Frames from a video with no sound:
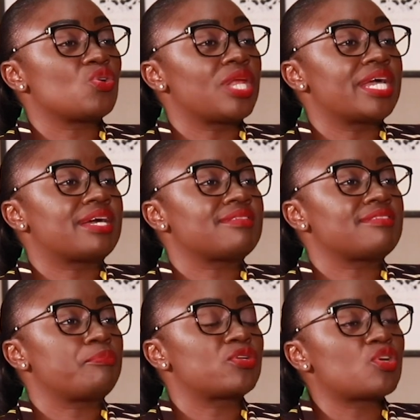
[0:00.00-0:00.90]
you're like
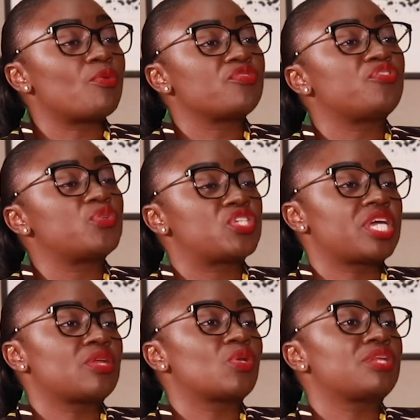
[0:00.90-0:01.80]
the bottom of the food
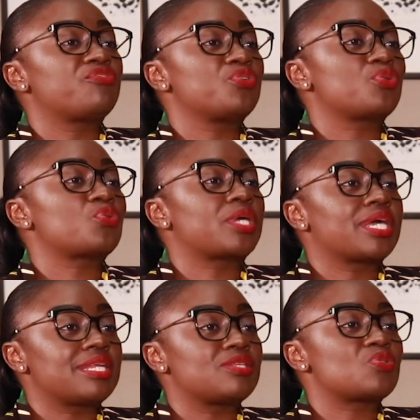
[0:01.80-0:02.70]
chain only for you to
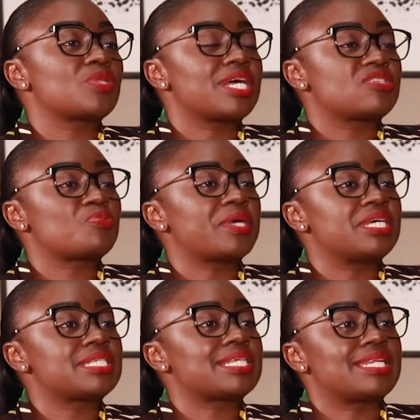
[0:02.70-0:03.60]
get into that
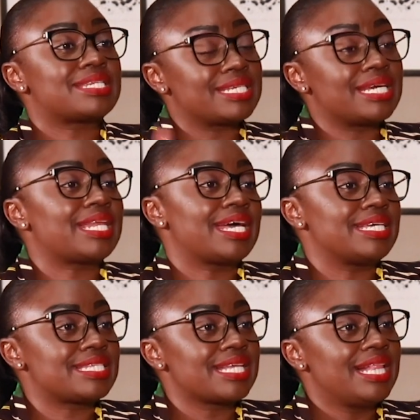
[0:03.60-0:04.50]
space and
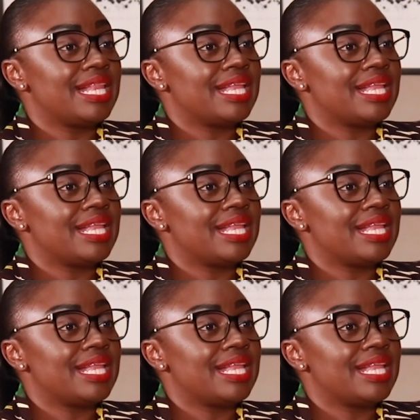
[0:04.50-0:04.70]
realize